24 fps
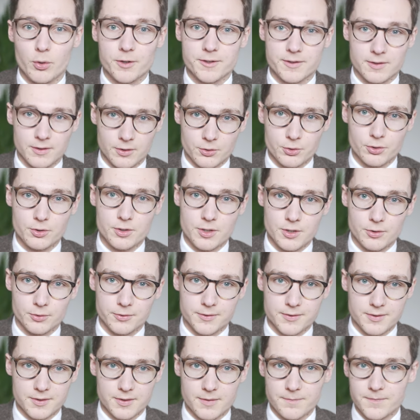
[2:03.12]
was
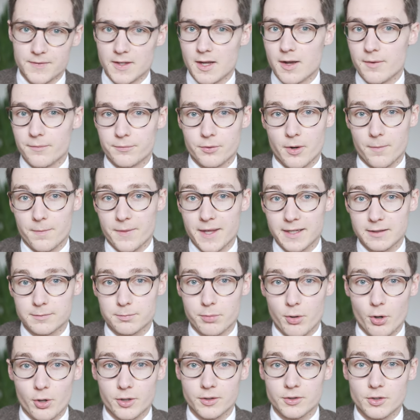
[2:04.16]
introduced. From
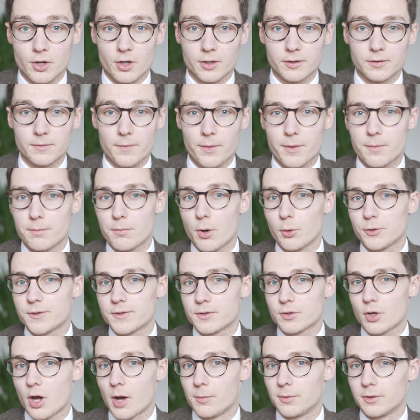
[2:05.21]
that point on, the
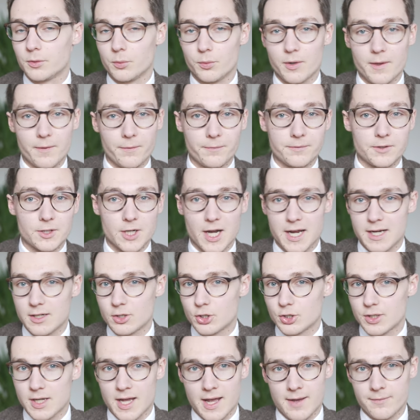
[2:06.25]
most common width
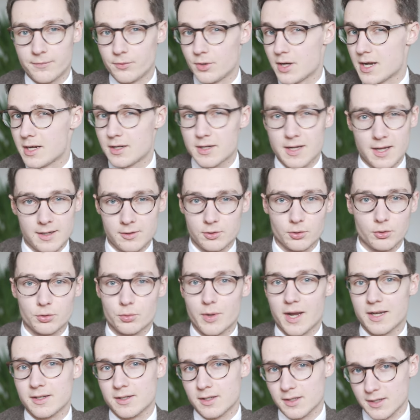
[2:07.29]
changed every 10 to
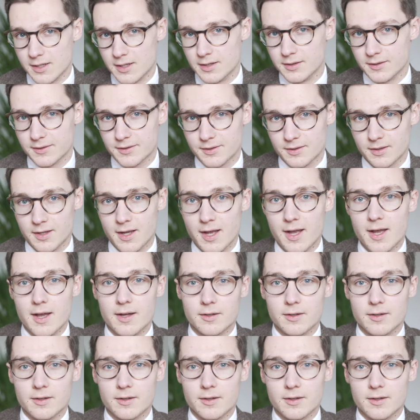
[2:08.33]
20 years.